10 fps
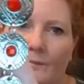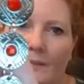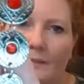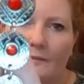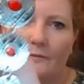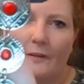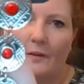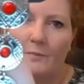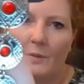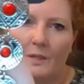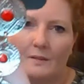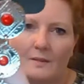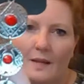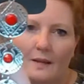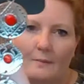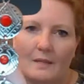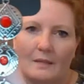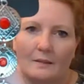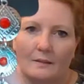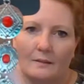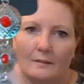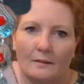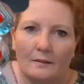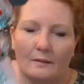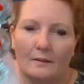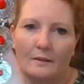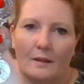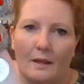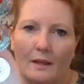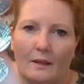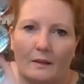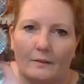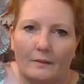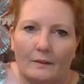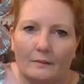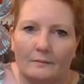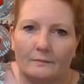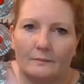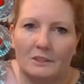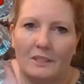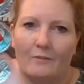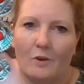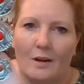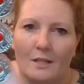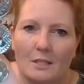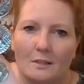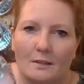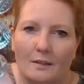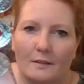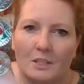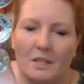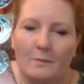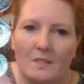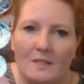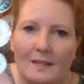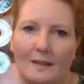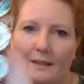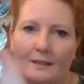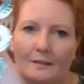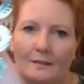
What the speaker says: A very pretty diamond and chevron kind of shaped design